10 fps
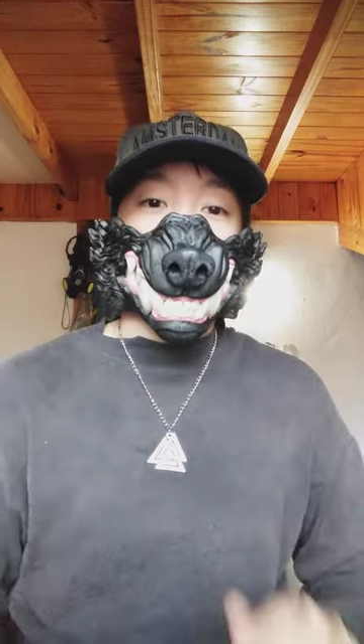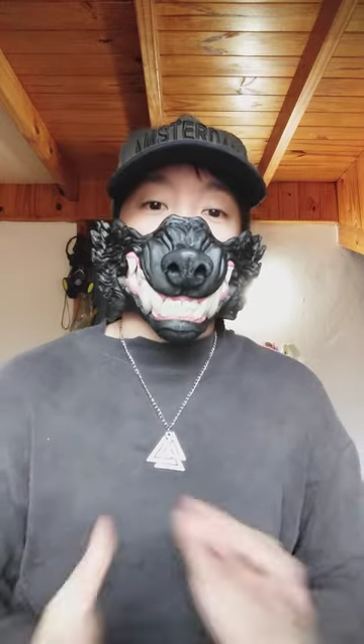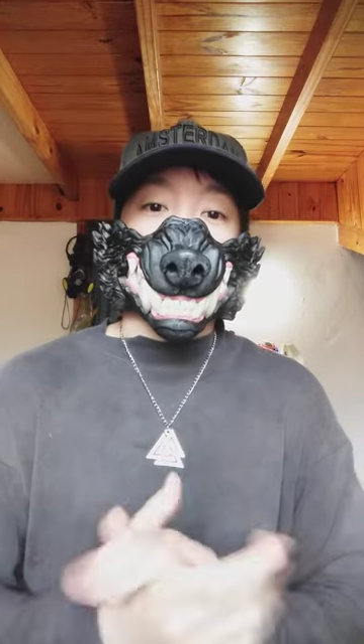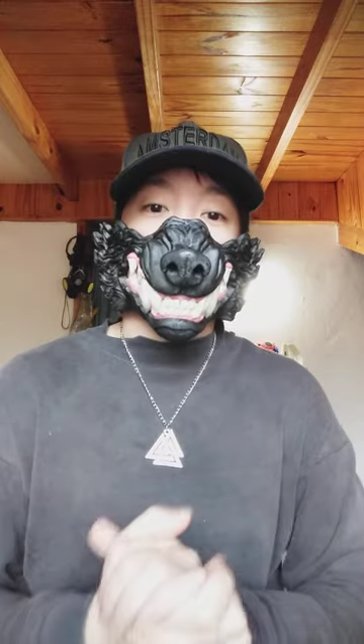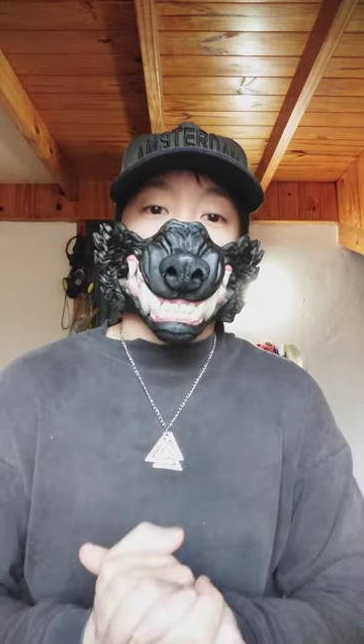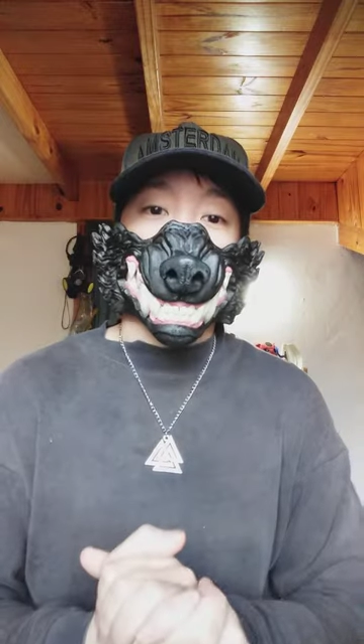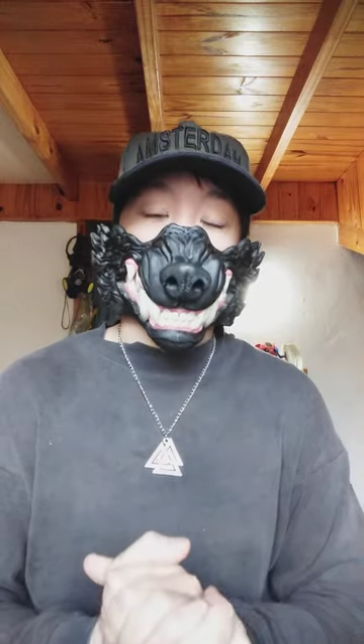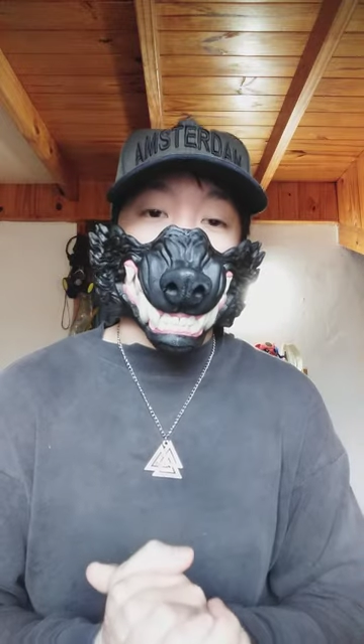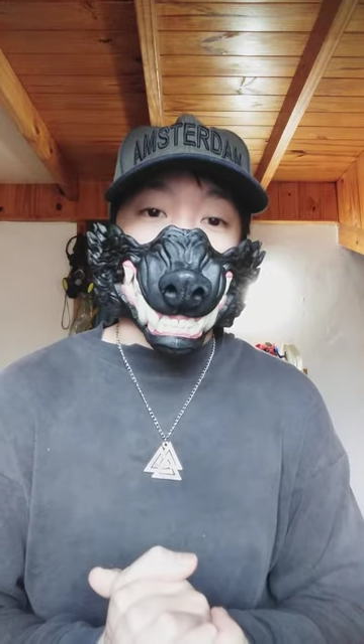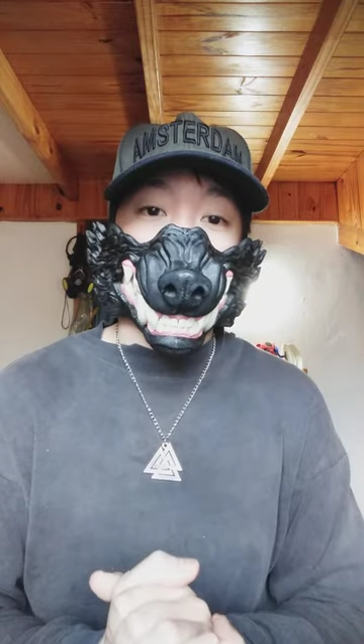guys.
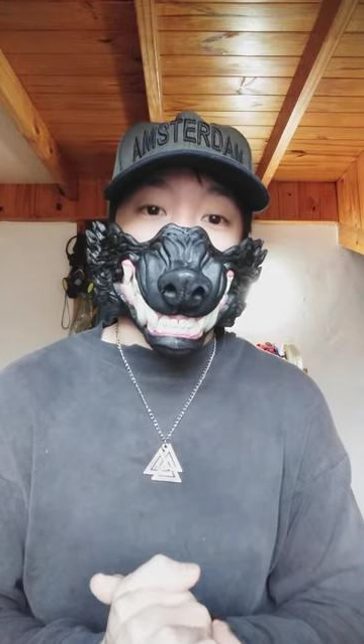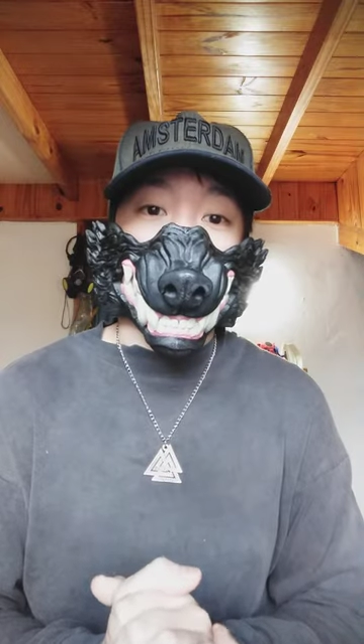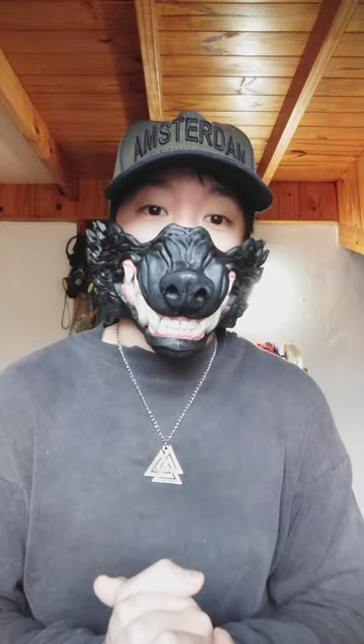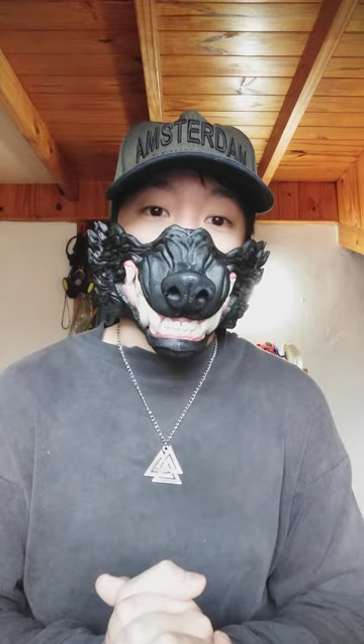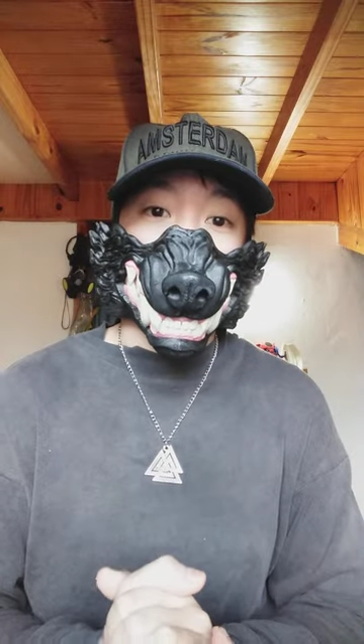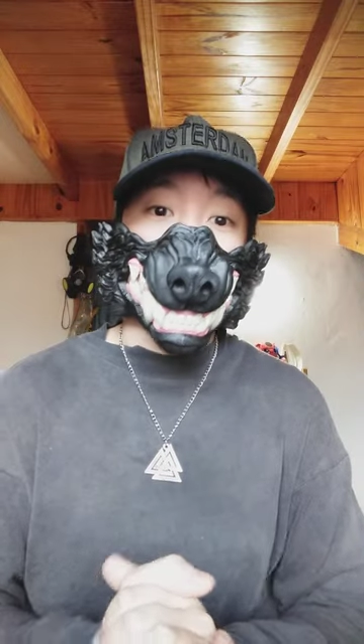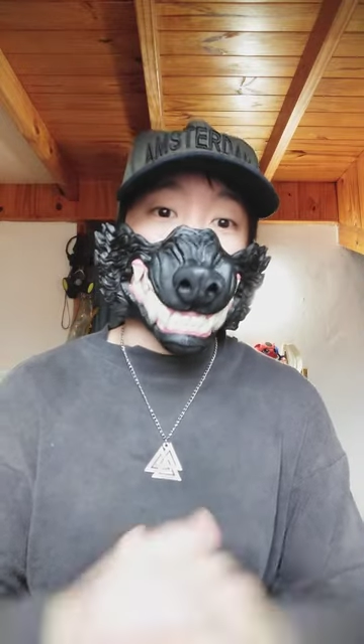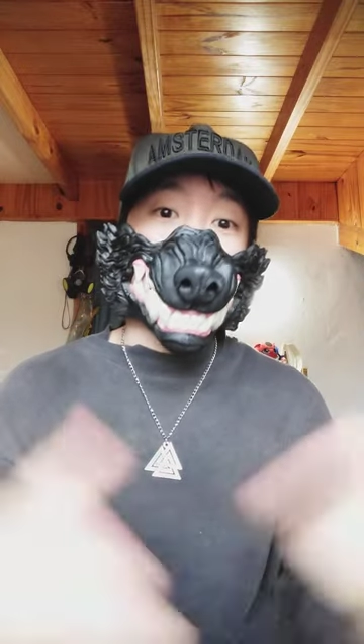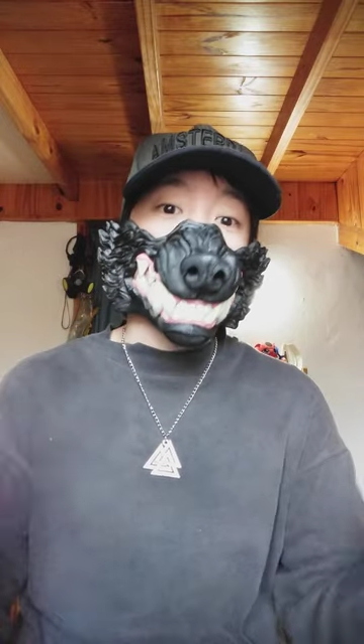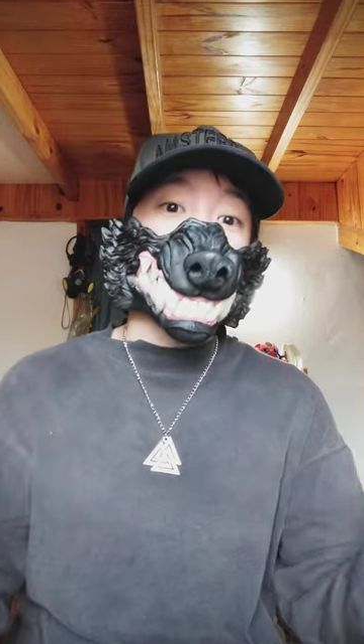Have a
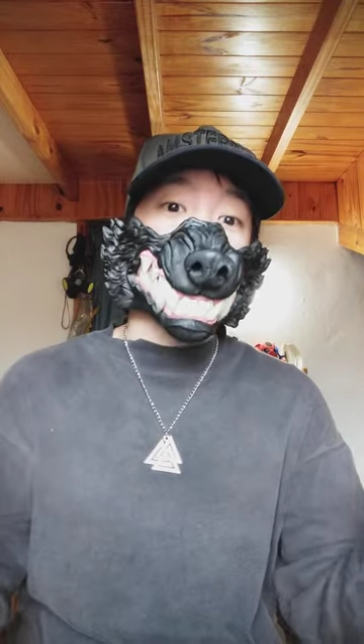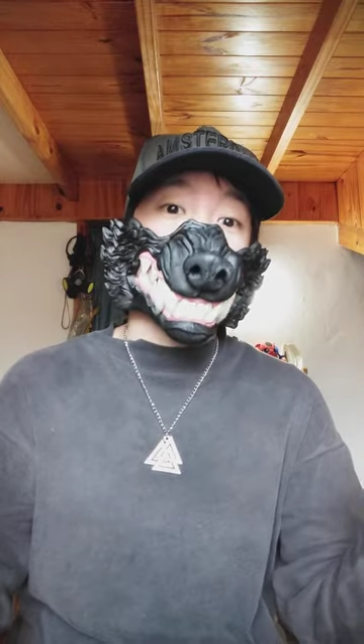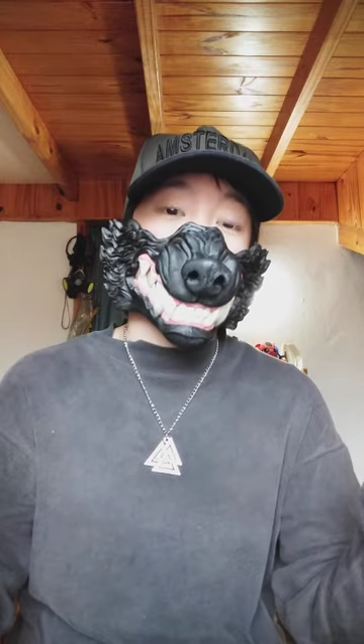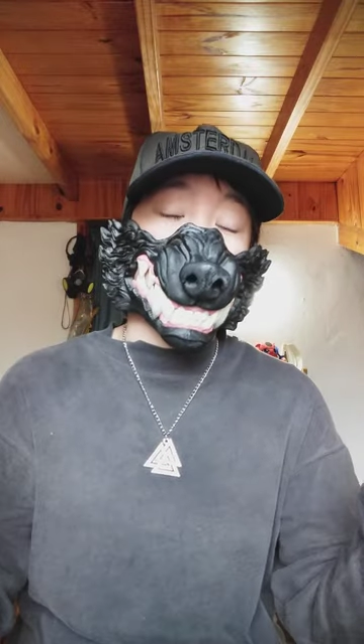nice day guys,